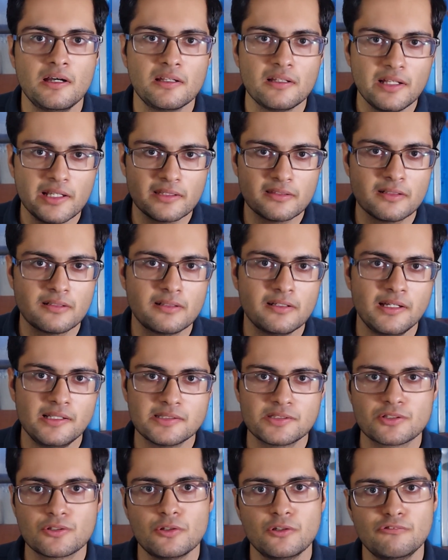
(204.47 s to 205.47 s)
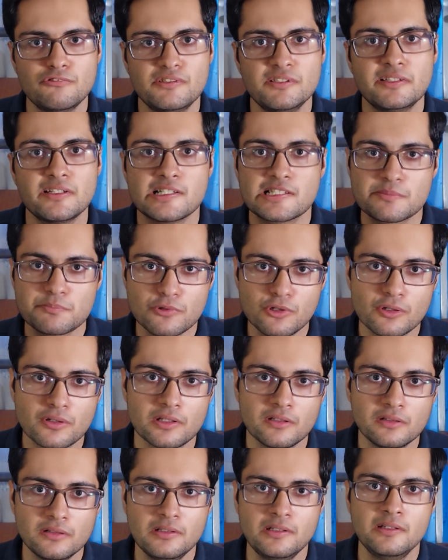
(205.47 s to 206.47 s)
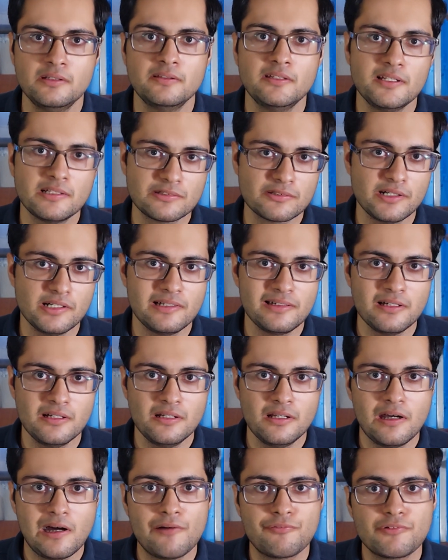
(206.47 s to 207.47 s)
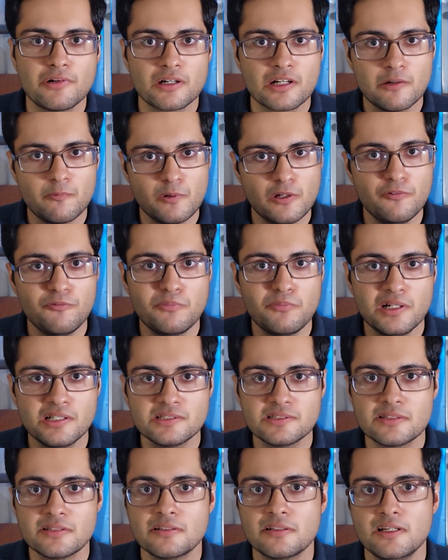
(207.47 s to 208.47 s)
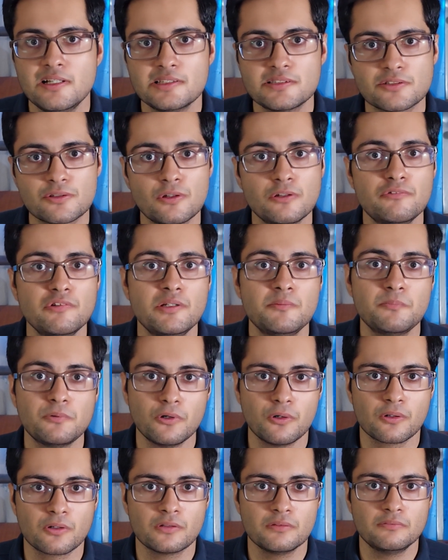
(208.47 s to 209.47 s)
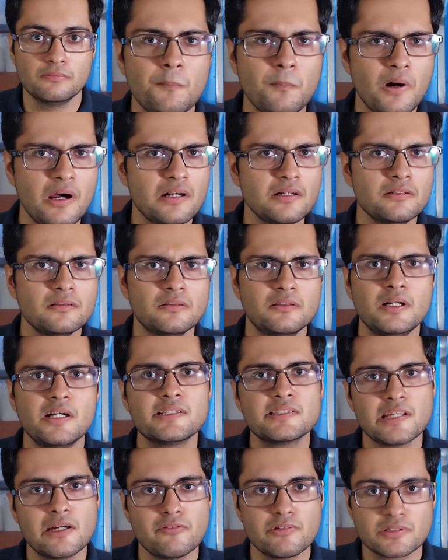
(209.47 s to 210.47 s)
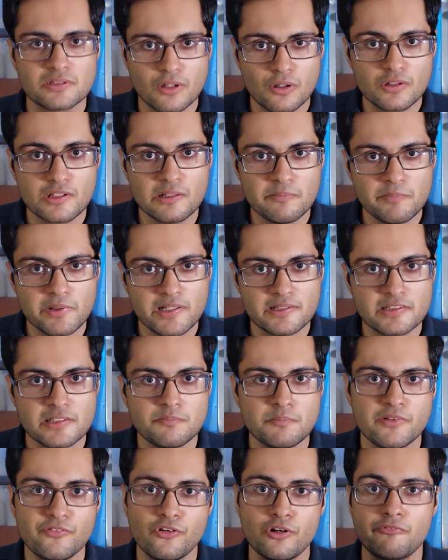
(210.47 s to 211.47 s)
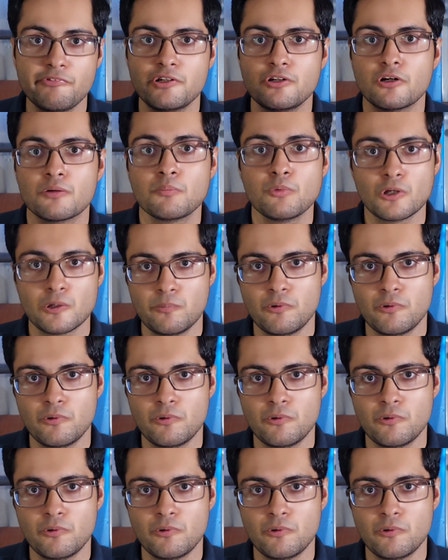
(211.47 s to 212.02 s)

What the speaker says: unlike the Dell scroll wheel that's broken. That's right, after a couple of months the Dell scroll wheel broke. But let's have a sound comparison before we talk more